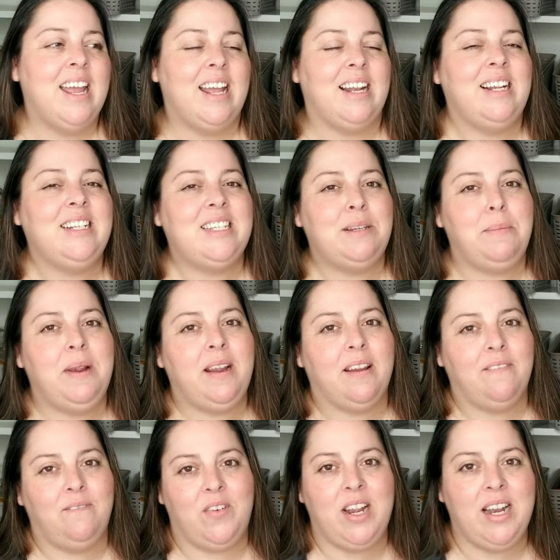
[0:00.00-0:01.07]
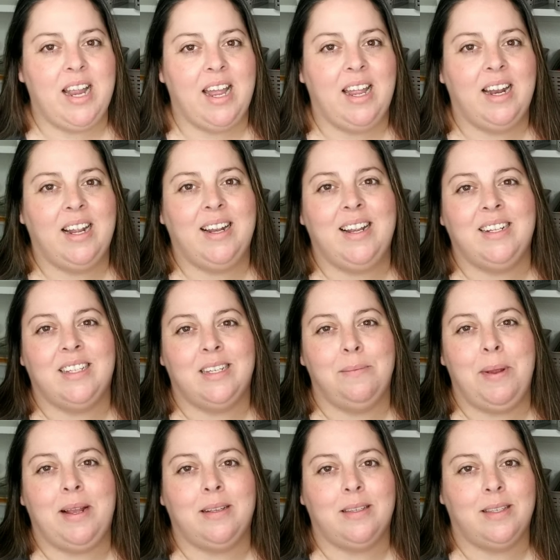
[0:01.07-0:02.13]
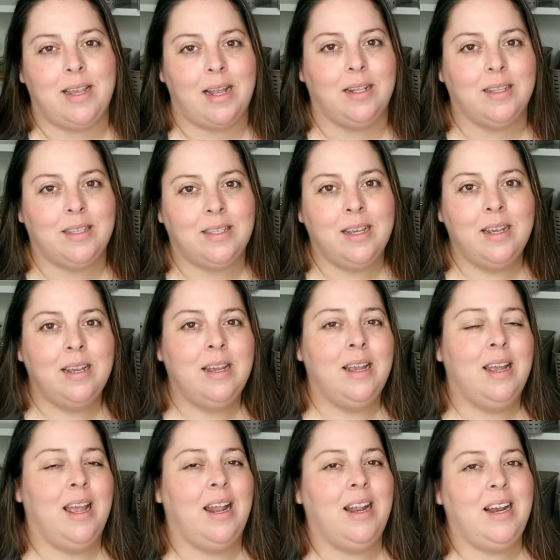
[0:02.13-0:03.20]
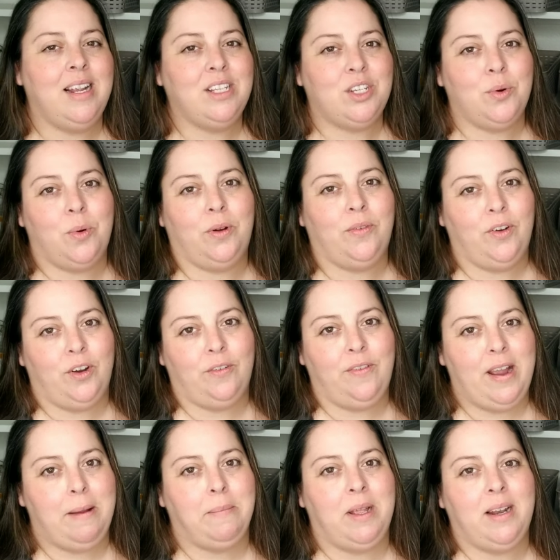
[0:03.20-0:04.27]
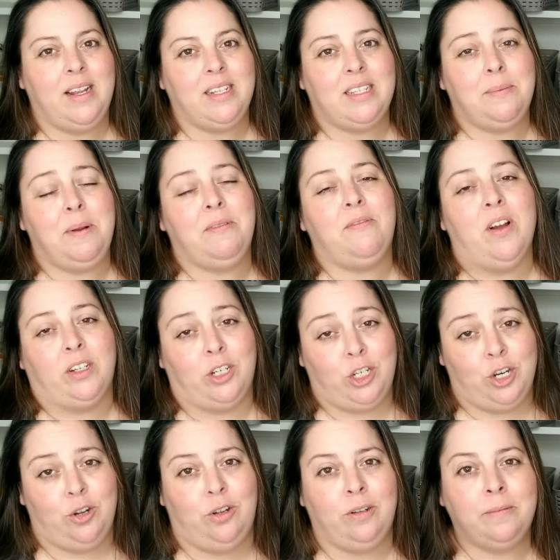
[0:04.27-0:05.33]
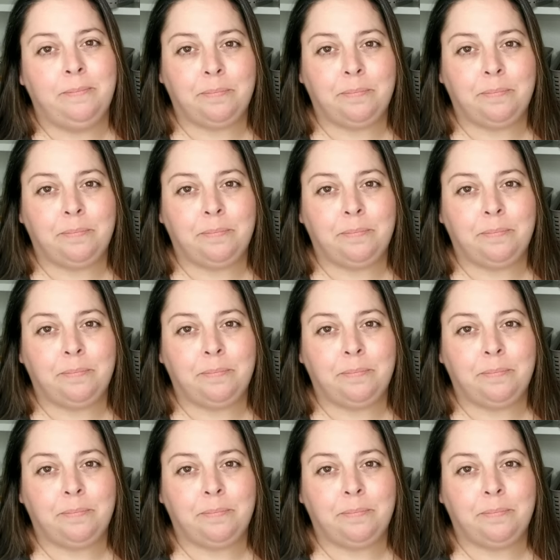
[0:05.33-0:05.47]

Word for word: needs to be convenient and it needs to make sense and it needs to work for your family. It needs to be functional.